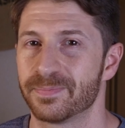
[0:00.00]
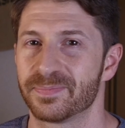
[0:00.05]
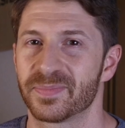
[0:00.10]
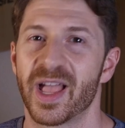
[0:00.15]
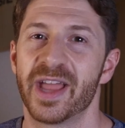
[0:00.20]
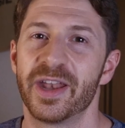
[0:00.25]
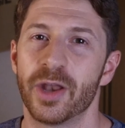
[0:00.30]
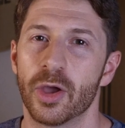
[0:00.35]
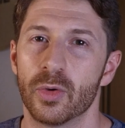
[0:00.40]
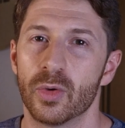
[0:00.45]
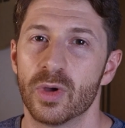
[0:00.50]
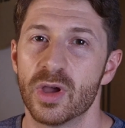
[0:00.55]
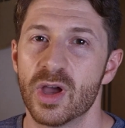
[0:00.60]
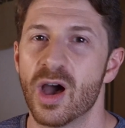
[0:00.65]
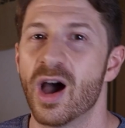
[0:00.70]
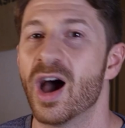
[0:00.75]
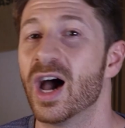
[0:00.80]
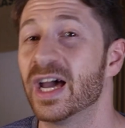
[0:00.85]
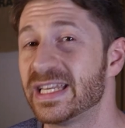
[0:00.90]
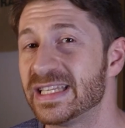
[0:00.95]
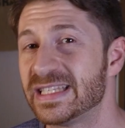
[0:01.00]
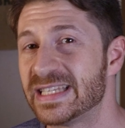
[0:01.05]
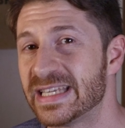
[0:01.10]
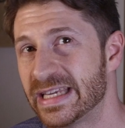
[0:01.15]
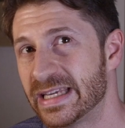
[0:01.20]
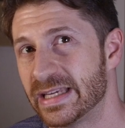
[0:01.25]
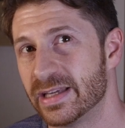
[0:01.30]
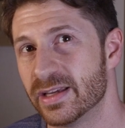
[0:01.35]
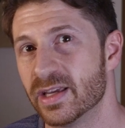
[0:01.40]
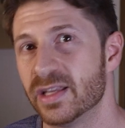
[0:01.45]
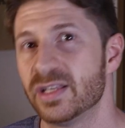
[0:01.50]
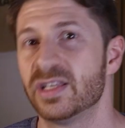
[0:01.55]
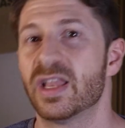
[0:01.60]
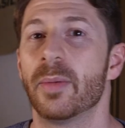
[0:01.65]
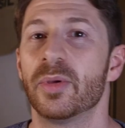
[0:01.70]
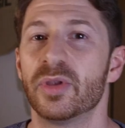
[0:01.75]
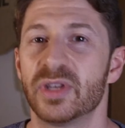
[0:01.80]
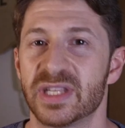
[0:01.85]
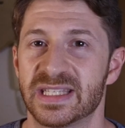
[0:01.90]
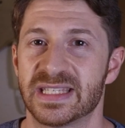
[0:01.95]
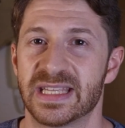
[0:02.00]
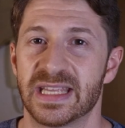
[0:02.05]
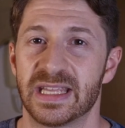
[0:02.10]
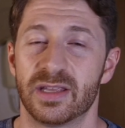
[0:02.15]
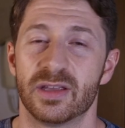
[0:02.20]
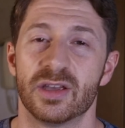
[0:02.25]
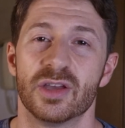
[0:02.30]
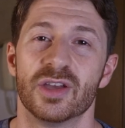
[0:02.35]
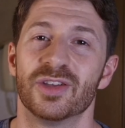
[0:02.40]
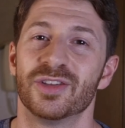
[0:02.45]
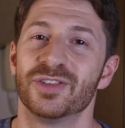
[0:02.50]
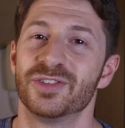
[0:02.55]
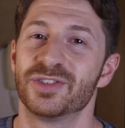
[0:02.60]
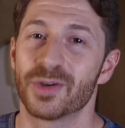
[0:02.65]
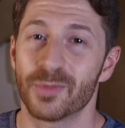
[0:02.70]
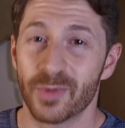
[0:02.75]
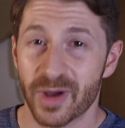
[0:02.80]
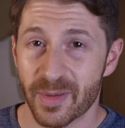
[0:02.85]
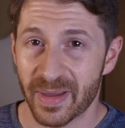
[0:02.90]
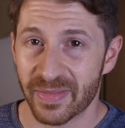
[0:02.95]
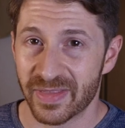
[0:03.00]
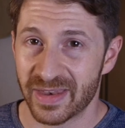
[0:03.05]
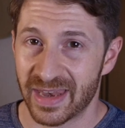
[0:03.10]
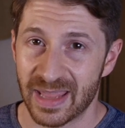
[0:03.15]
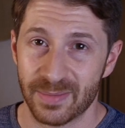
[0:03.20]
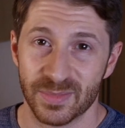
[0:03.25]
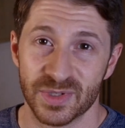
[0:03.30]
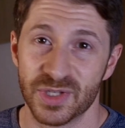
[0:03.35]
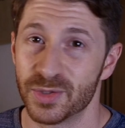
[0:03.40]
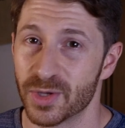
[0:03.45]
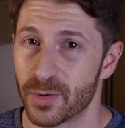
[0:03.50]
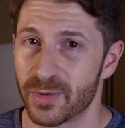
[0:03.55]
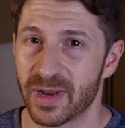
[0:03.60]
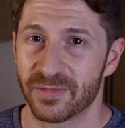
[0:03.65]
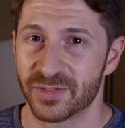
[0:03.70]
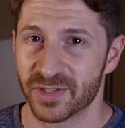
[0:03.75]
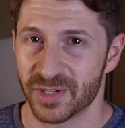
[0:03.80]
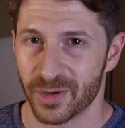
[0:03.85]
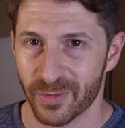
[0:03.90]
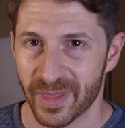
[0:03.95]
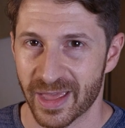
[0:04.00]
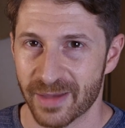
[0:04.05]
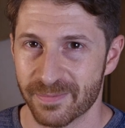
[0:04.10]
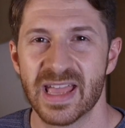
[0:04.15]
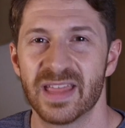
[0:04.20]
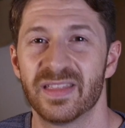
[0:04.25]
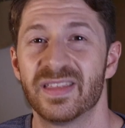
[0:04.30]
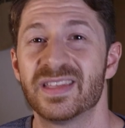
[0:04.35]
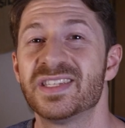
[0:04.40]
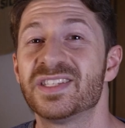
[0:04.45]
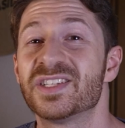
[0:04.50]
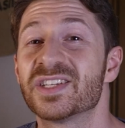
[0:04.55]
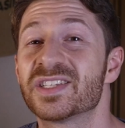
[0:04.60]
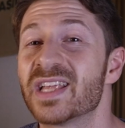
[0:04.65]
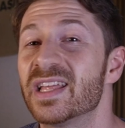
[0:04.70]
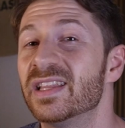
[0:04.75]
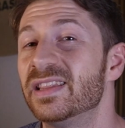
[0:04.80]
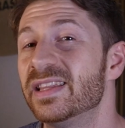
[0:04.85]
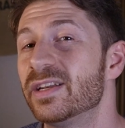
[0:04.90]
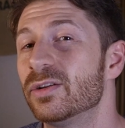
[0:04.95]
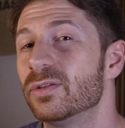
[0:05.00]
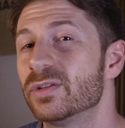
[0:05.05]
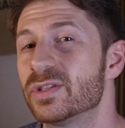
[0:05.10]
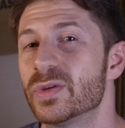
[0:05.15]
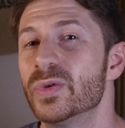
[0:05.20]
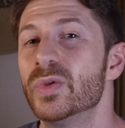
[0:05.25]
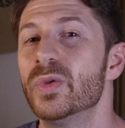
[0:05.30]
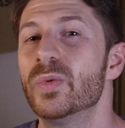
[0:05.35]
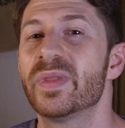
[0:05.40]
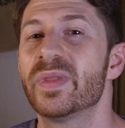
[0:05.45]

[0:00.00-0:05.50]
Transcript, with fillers: I know, RDT, WDT, don't worry about the names, you don't have to know that. This is just a little tool